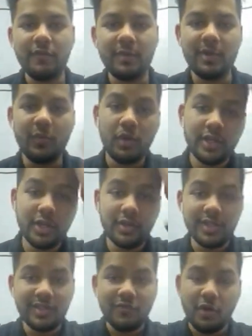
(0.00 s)
We've been working on
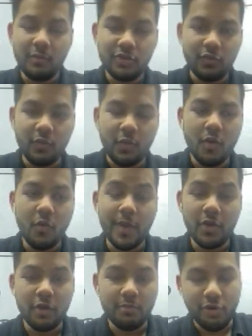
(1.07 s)
this for almost a
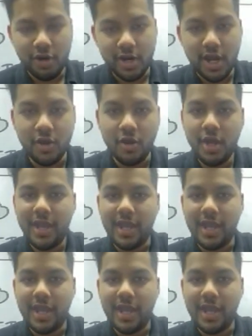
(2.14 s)
week or more now,